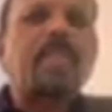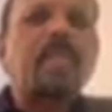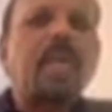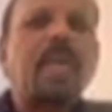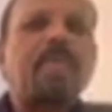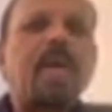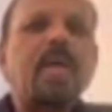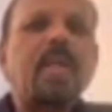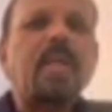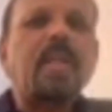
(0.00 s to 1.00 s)
the grade of
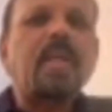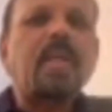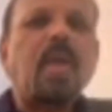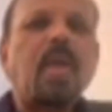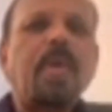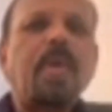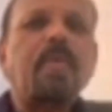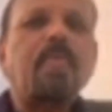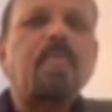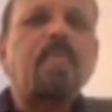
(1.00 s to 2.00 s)
concrete in a tall building
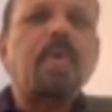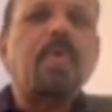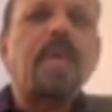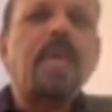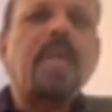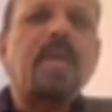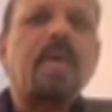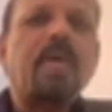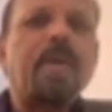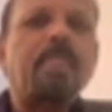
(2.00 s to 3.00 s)
would be varying
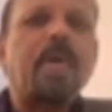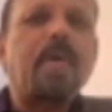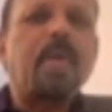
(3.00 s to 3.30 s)
from